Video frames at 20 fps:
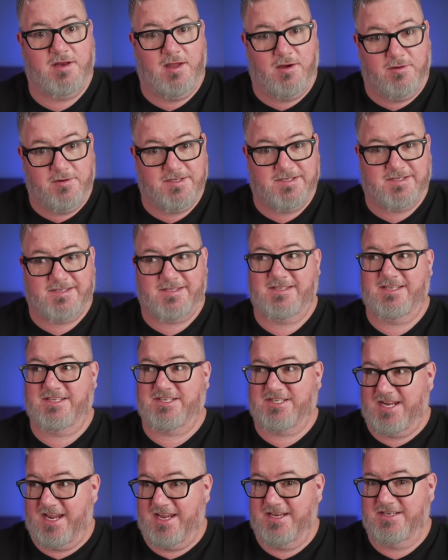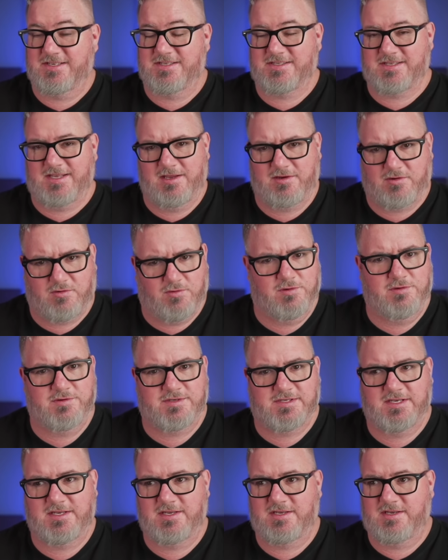you noticed the changes in
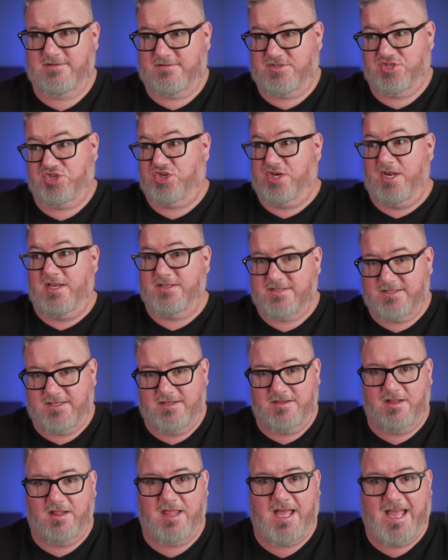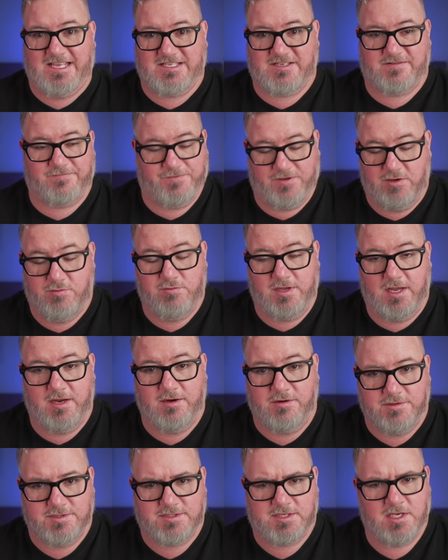cruising just in the last few
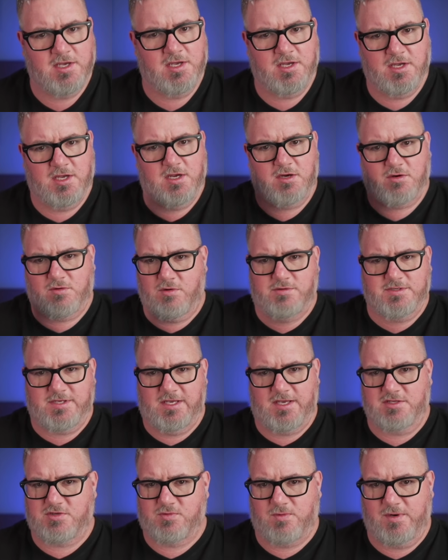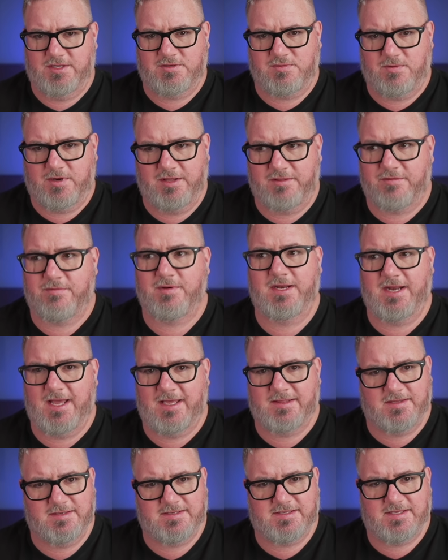years? Cruising in 2023,
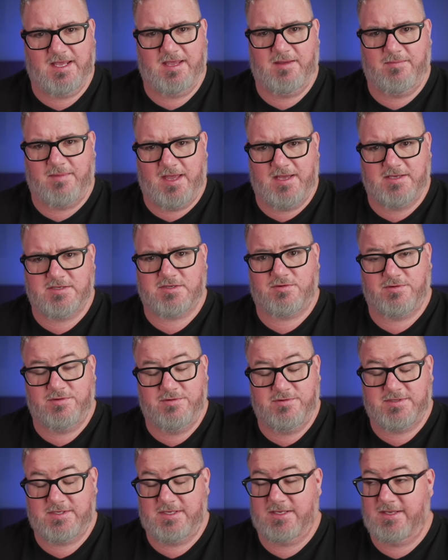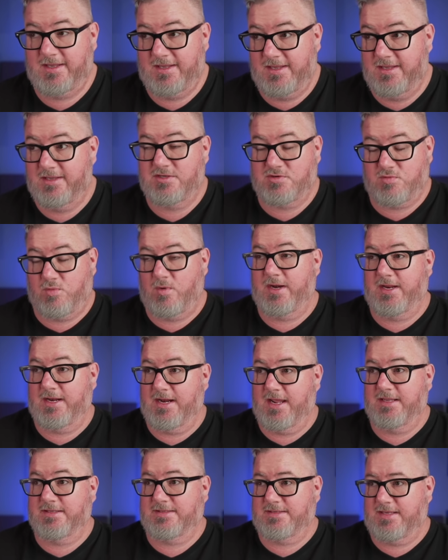not the same as cruising in
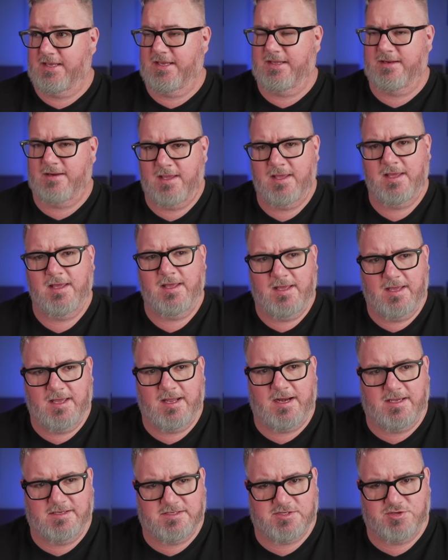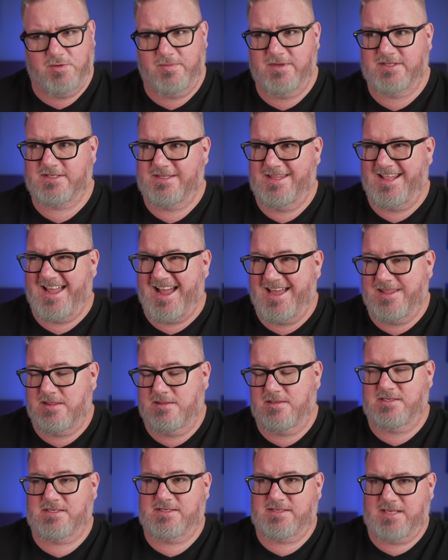2019, and I assume it's
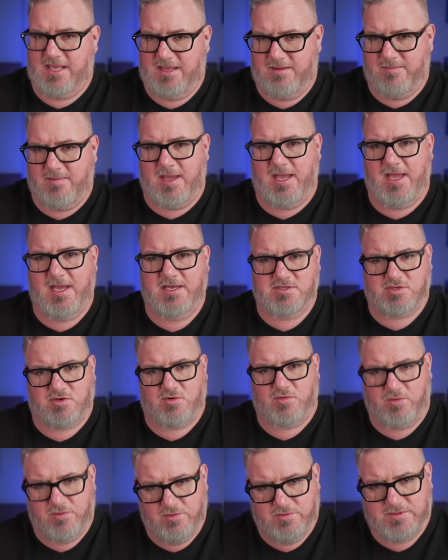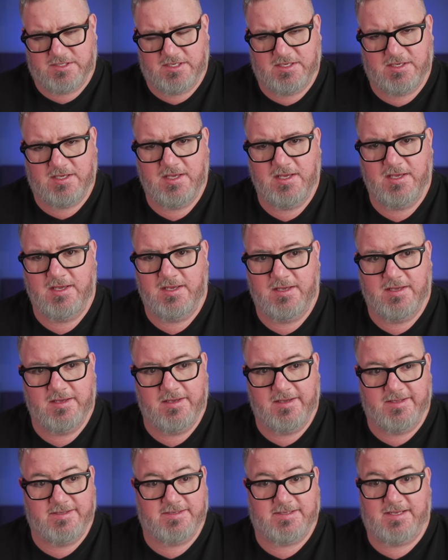not the same as cruising
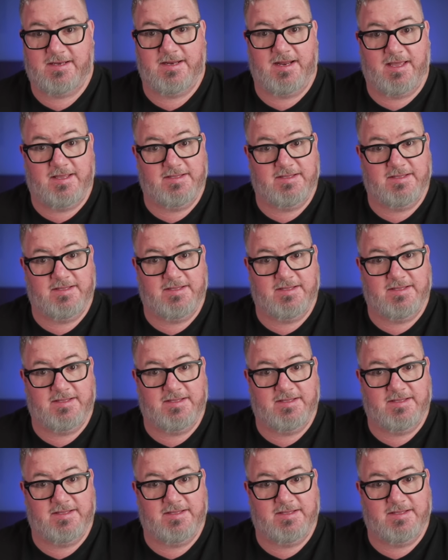in, say,